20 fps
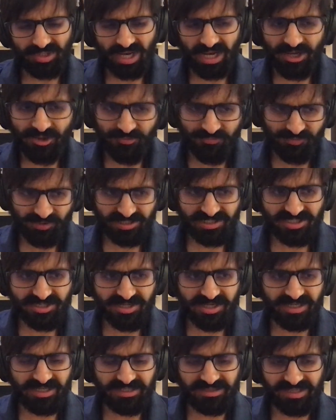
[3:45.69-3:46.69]
kind of
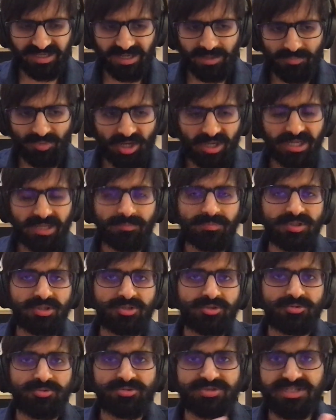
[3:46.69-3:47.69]
frustrated that I'm not
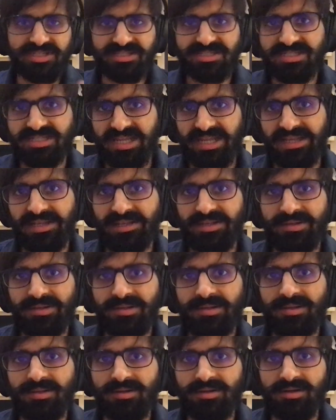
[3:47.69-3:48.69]
able to sustain,